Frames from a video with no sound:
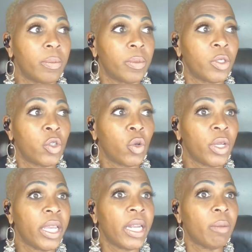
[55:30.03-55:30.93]
So
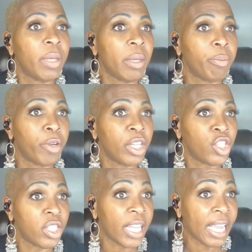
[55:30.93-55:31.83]
it'll be
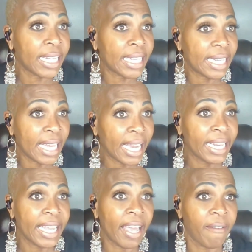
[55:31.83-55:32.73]
Bridge
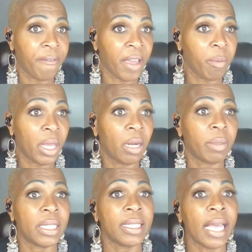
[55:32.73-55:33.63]
99 FM. It'll
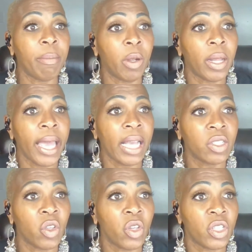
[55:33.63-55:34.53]
be
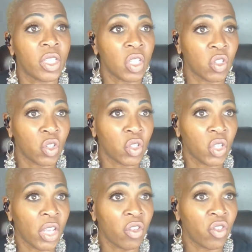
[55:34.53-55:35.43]
simulcast to their sister
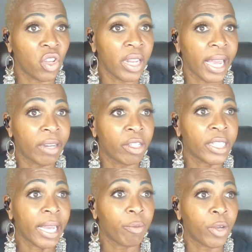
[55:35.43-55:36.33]
station, Ira
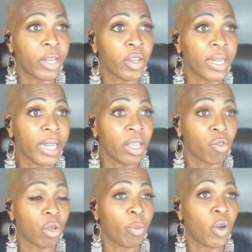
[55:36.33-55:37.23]
Jam Radio
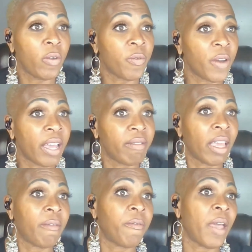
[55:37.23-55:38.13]
93.5
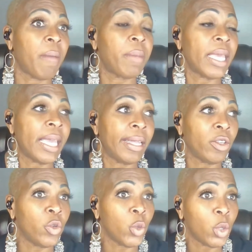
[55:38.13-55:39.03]
FM
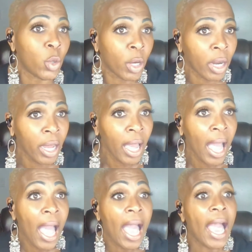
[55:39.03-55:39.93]
in New York.
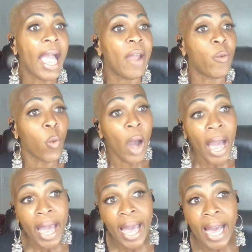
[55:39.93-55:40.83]
And
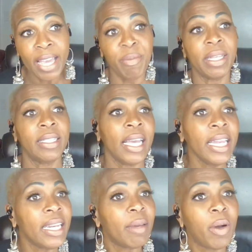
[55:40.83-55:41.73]
why I am
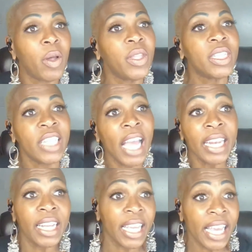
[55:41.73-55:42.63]
excited about this
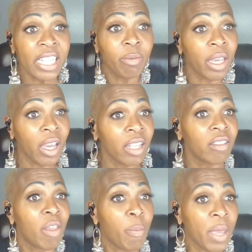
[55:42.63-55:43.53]
channel is because
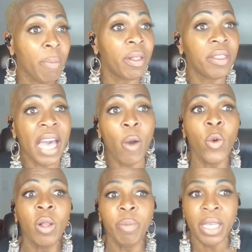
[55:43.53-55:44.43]
of the people that
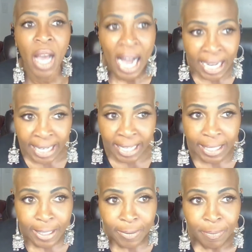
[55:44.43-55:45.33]
will be on it.